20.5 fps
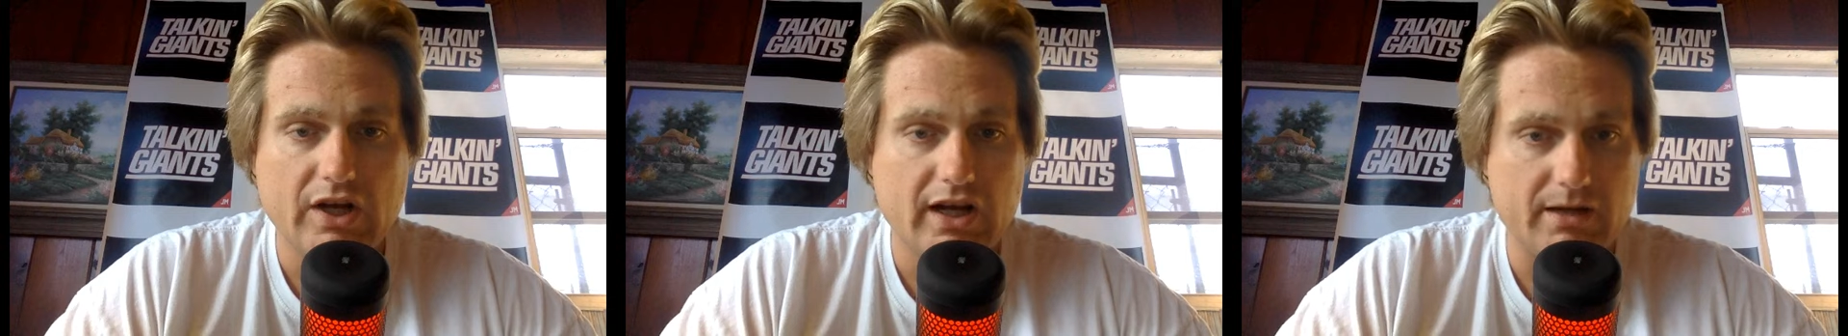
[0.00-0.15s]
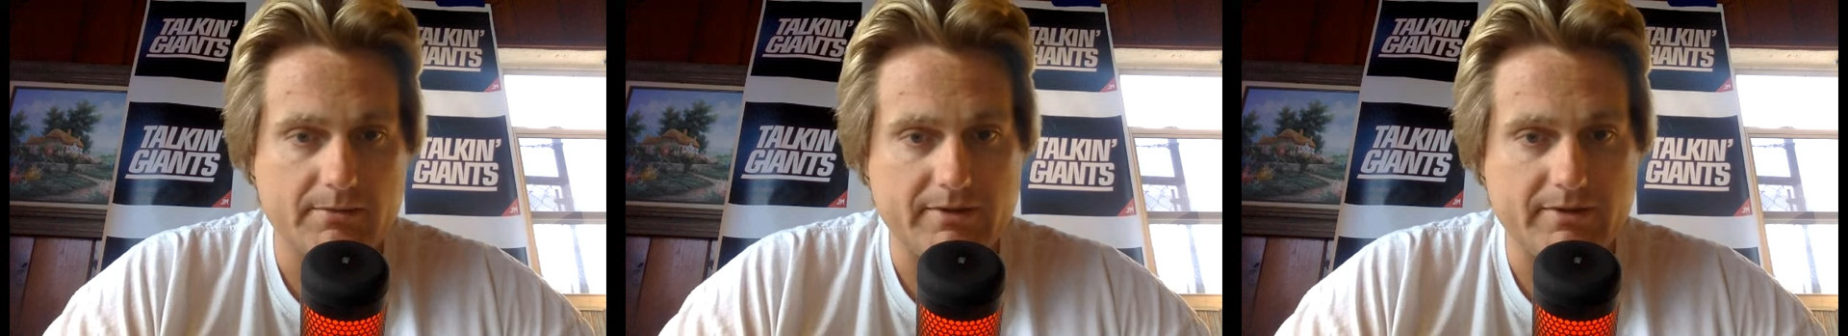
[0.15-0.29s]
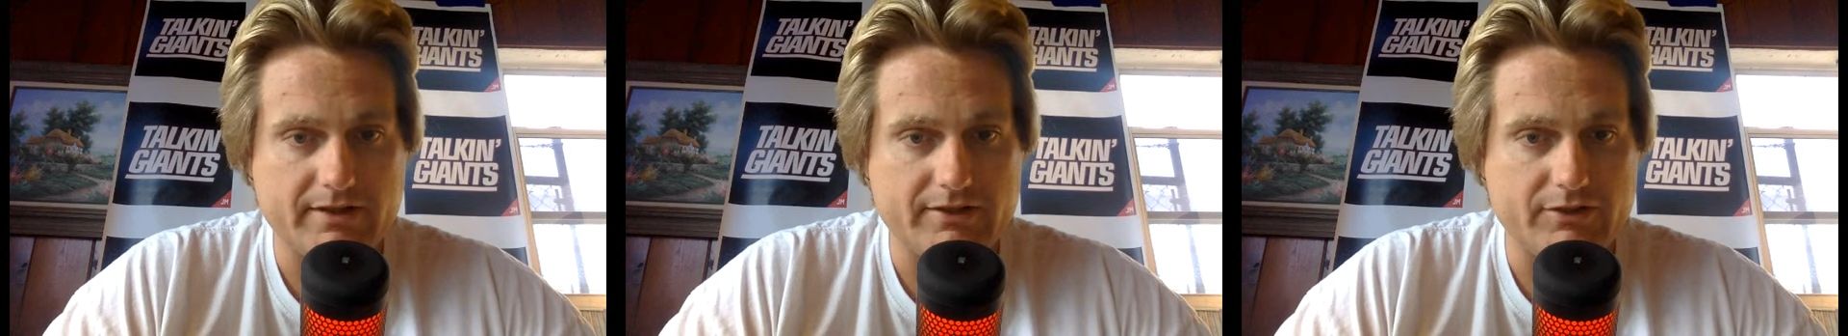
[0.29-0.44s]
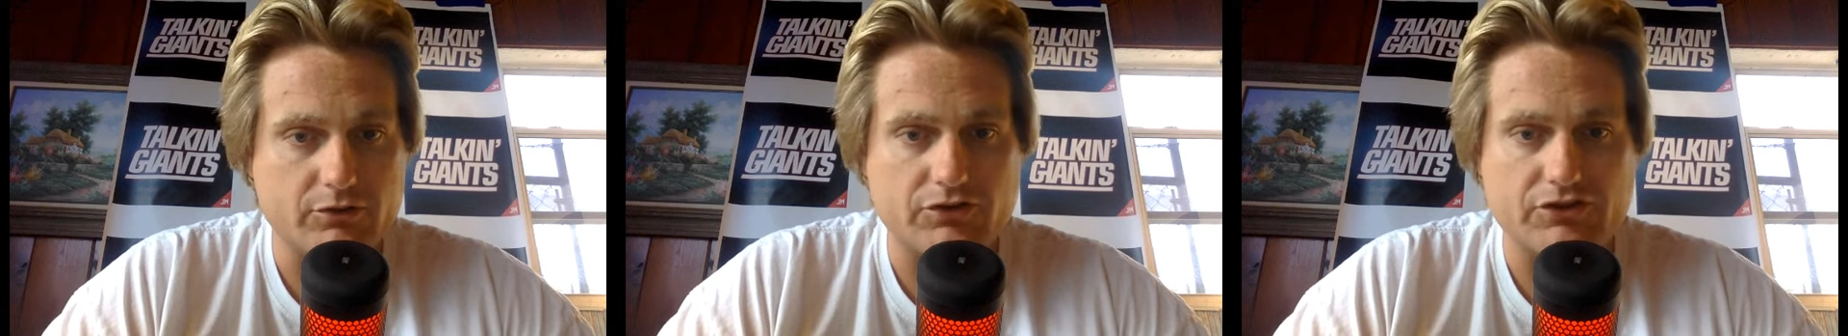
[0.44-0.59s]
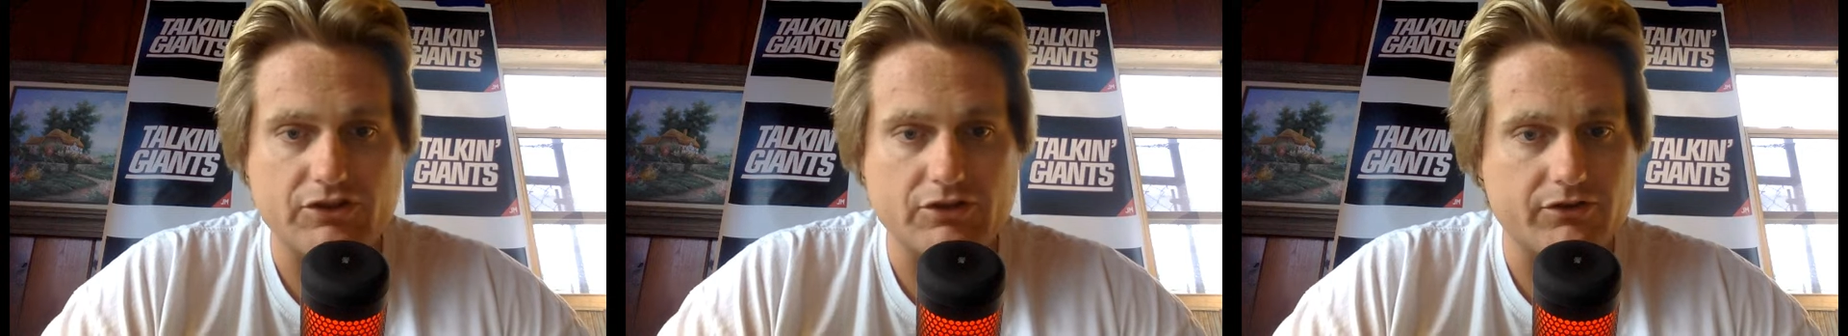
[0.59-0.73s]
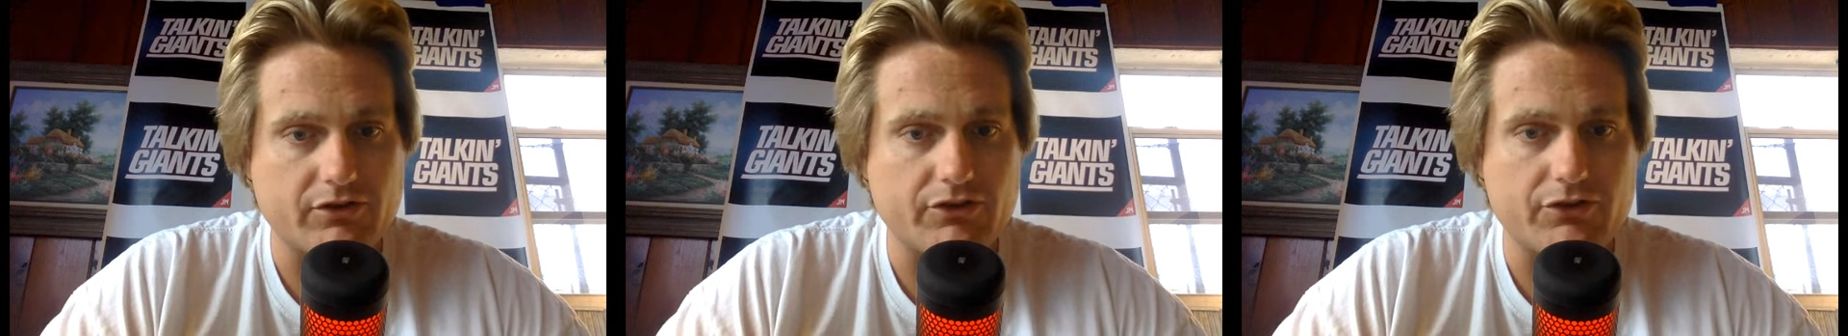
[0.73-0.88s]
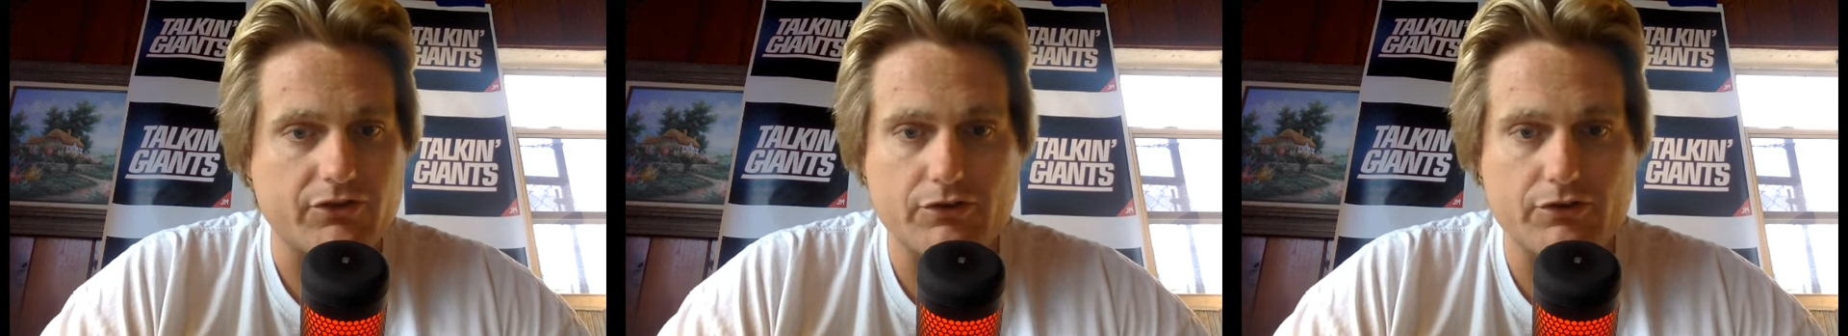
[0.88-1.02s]
I mean, you'll see on
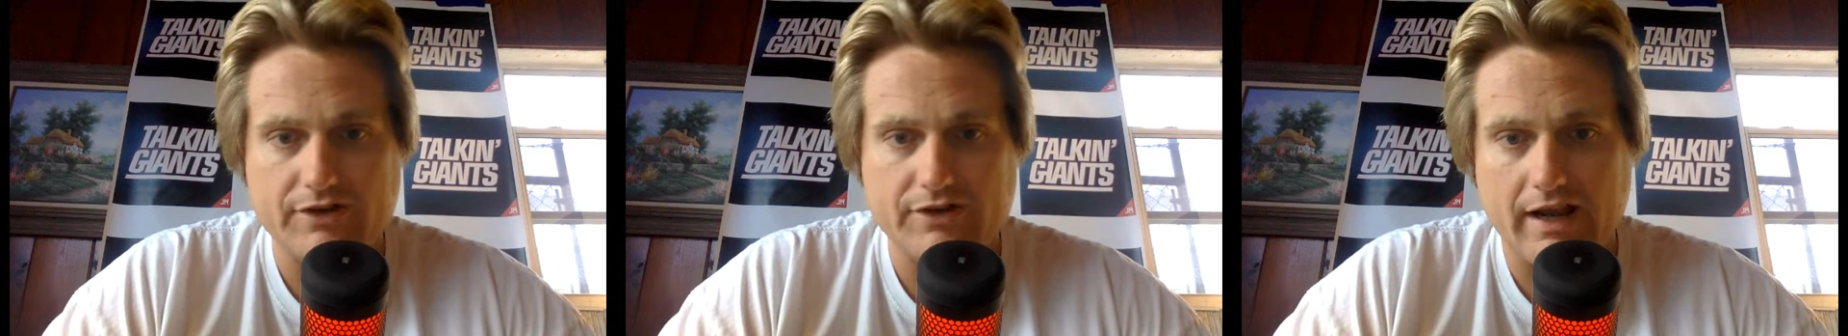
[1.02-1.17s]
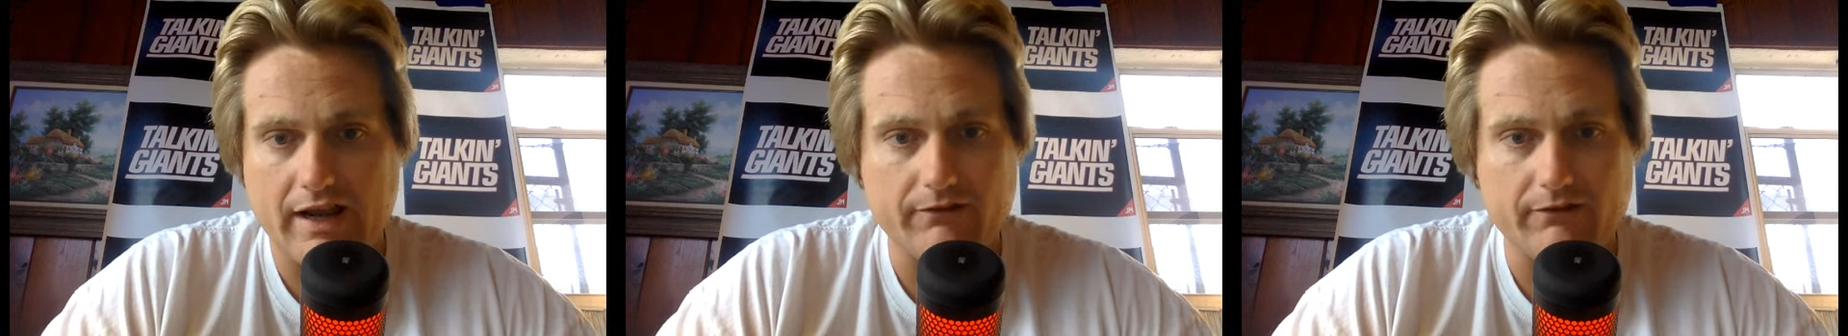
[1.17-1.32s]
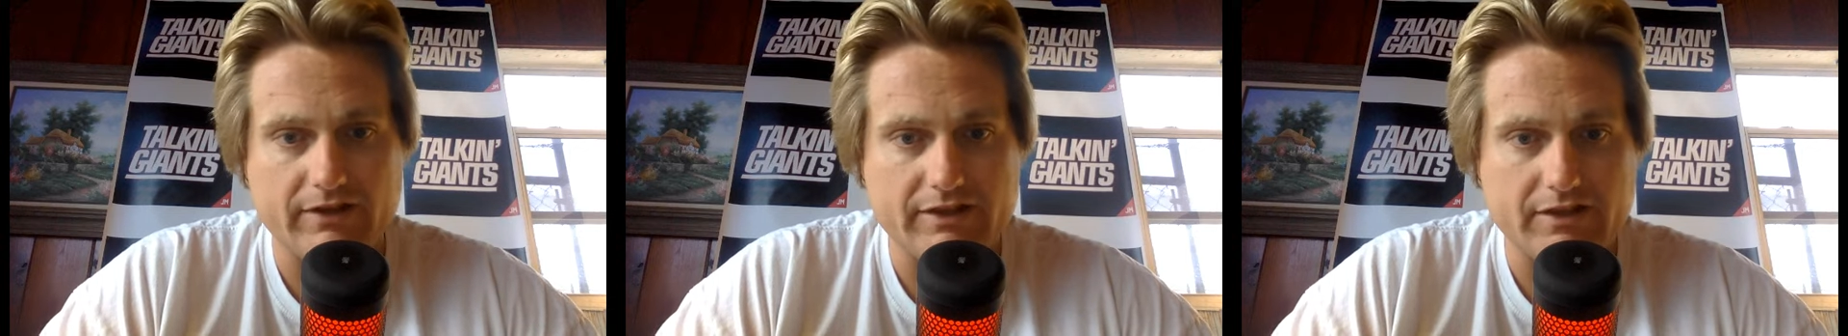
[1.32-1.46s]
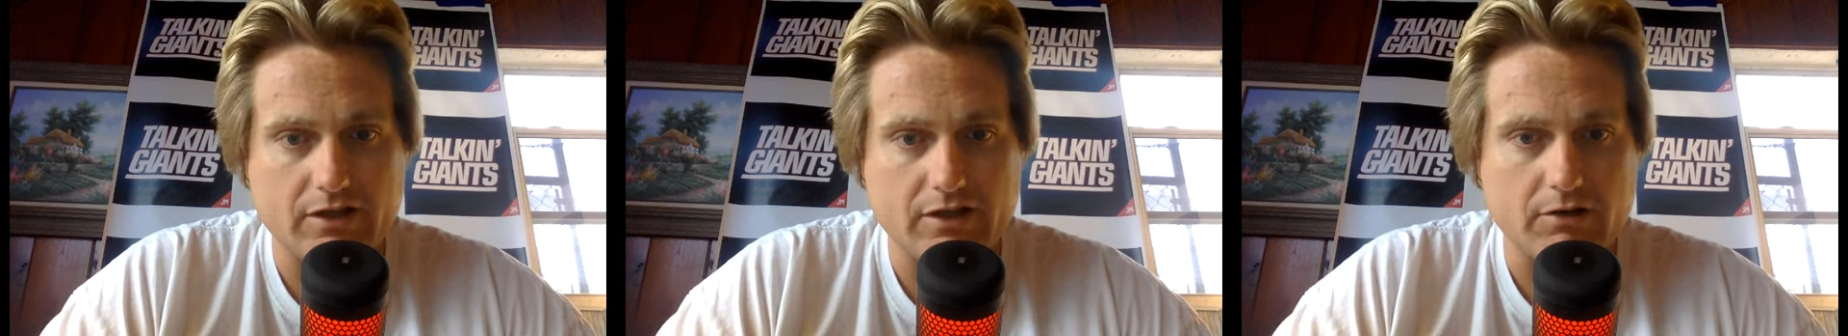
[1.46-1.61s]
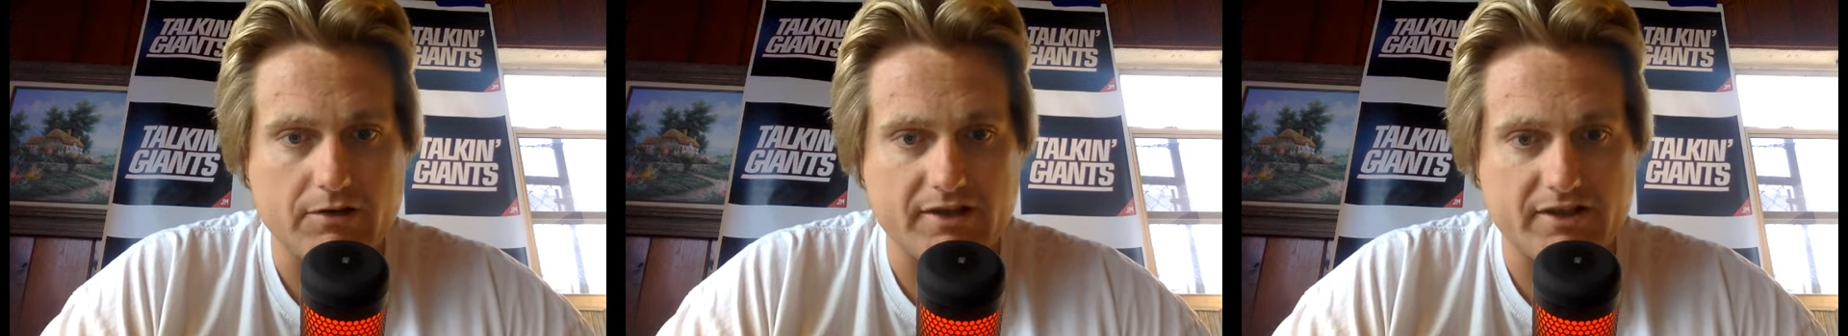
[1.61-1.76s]
the third down video,